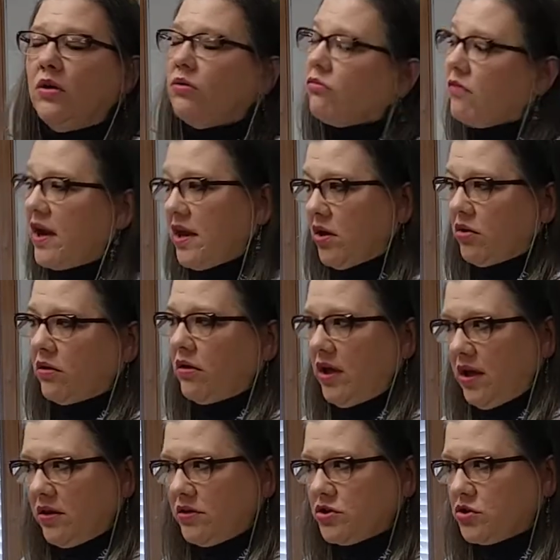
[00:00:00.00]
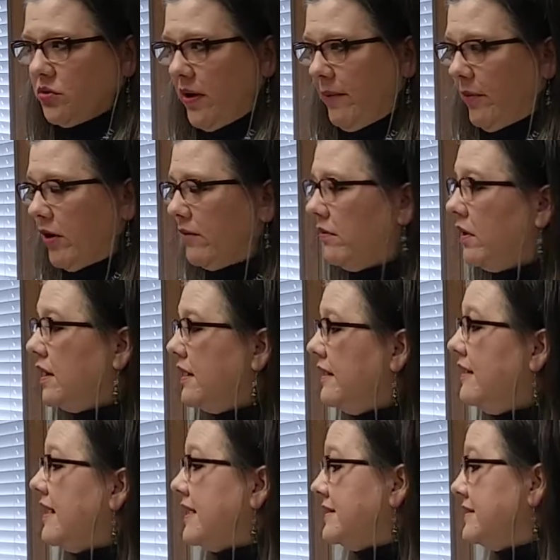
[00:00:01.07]
regular English grammar.
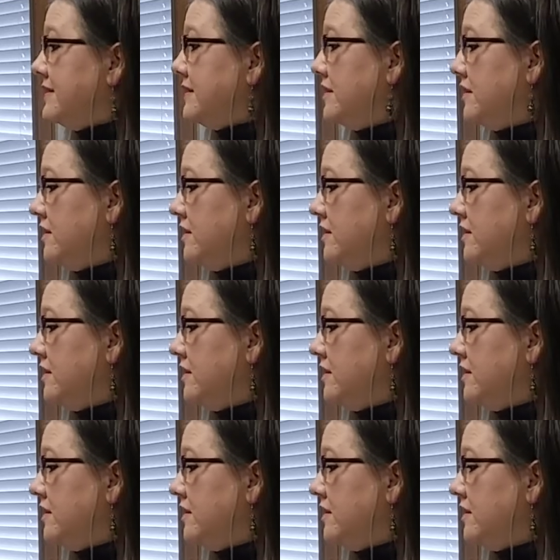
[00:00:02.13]
Yes.